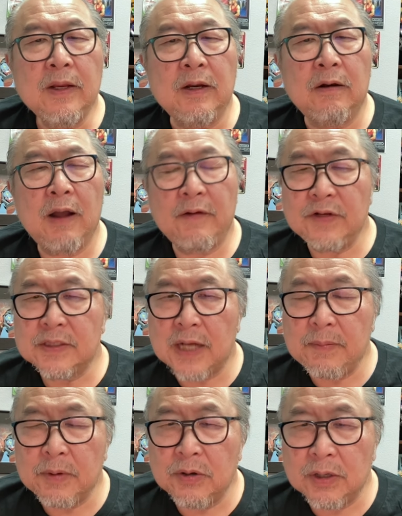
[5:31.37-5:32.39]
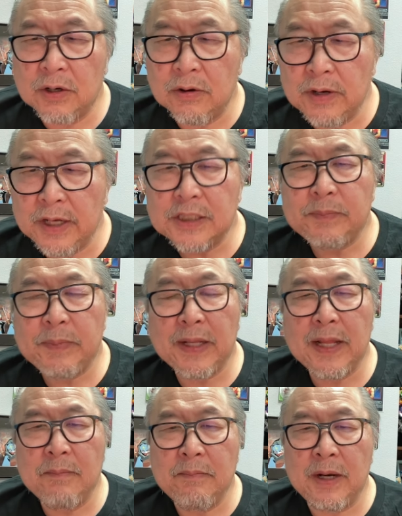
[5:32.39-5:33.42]
You know, I've decided I'm going to go ahead and
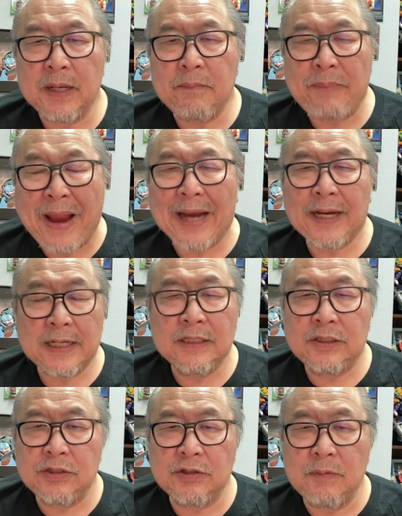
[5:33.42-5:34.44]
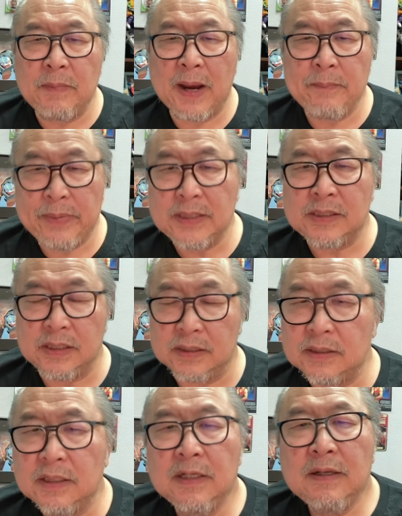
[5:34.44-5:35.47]
spend that money back into my
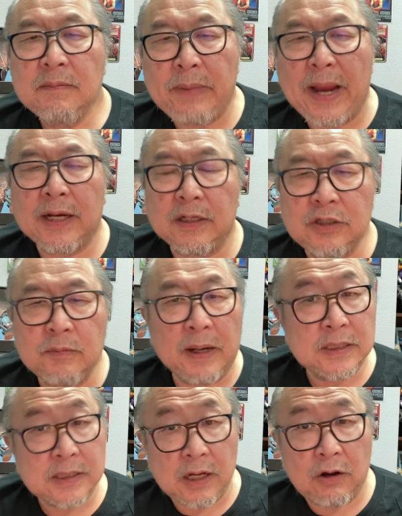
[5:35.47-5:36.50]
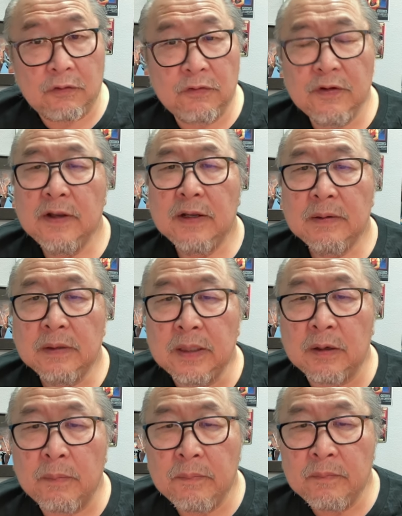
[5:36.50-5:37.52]
business, back into myself.
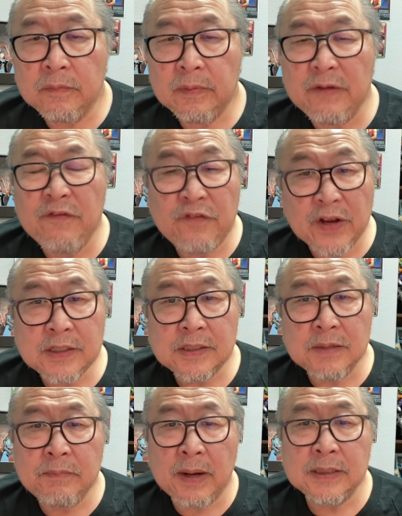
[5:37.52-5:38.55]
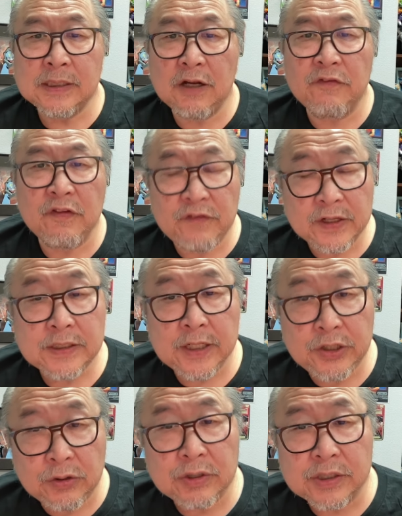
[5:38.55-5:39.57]
You know, invest in myself, invest
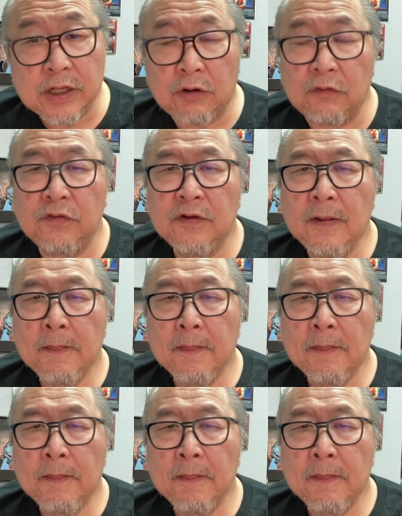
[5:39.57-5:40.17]
in yourself.